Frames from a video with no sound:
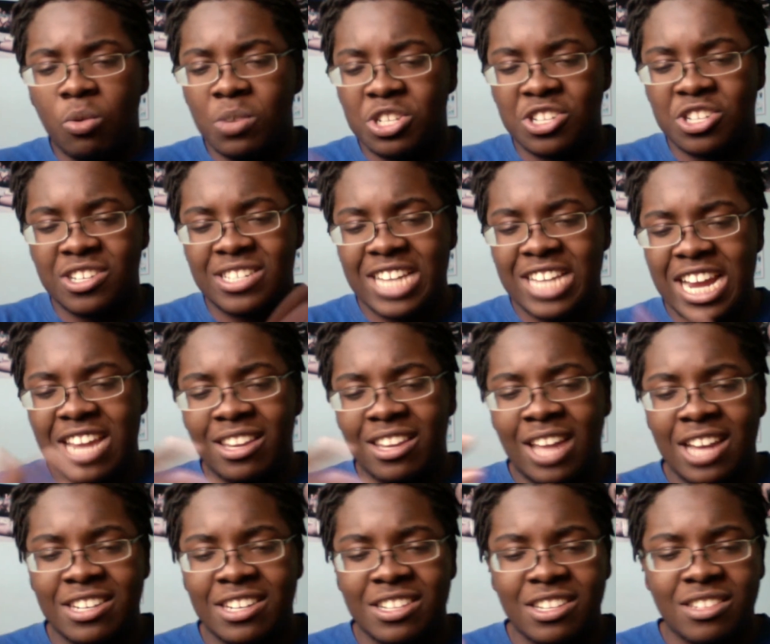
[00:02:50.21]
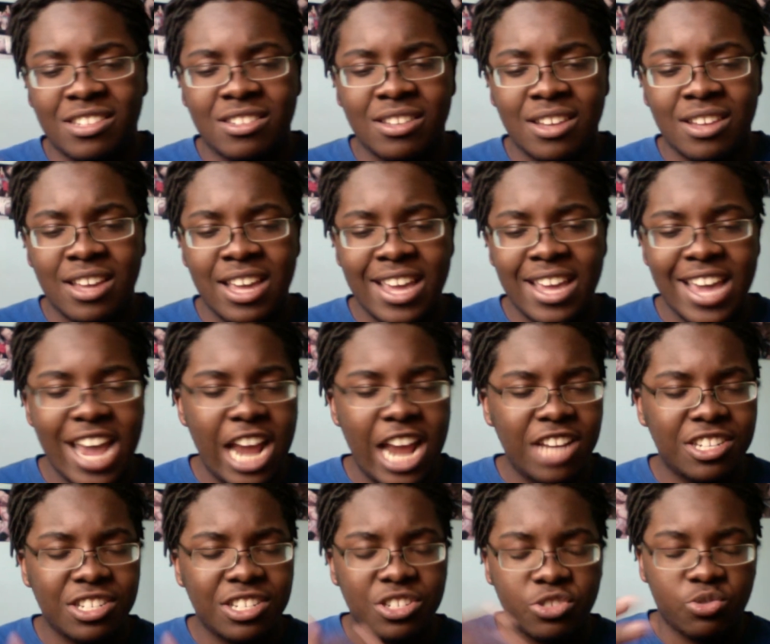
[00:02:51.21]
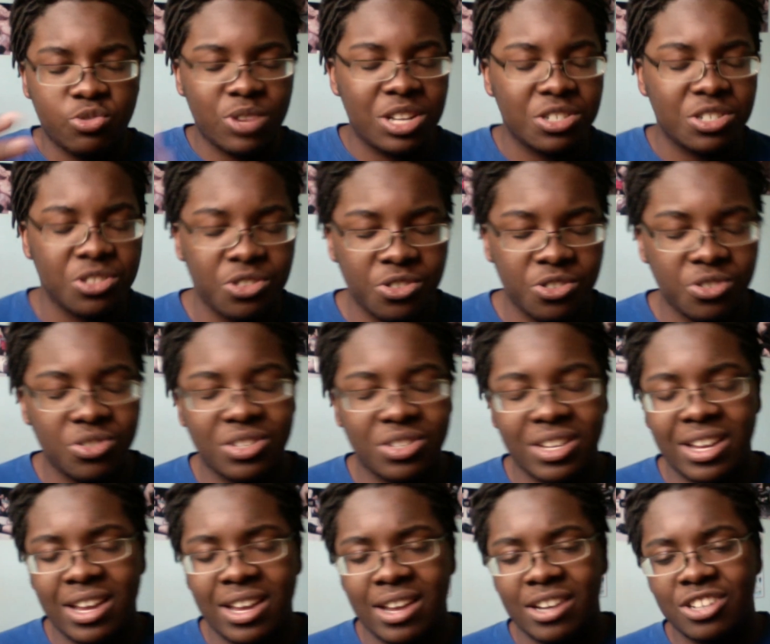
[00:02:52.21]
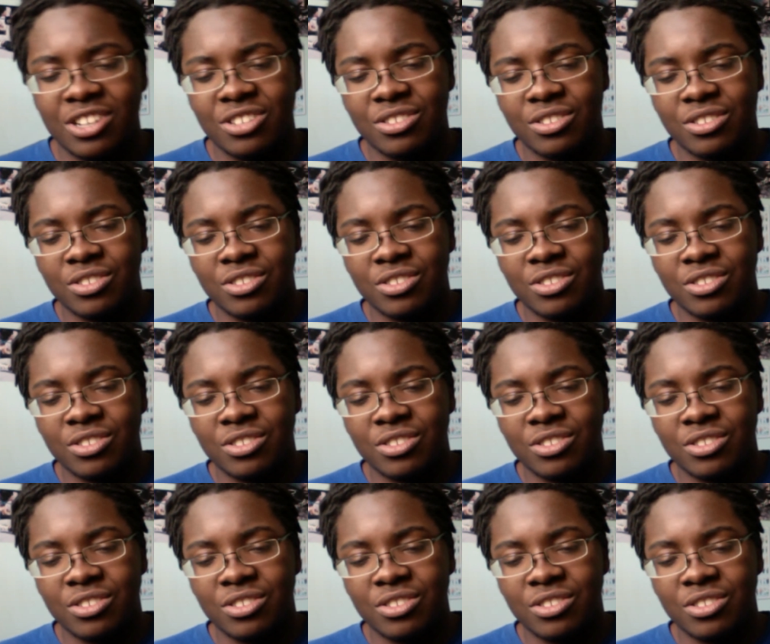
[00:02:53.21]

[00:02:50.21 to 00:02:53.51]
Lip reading: which contain like these ancient treasures and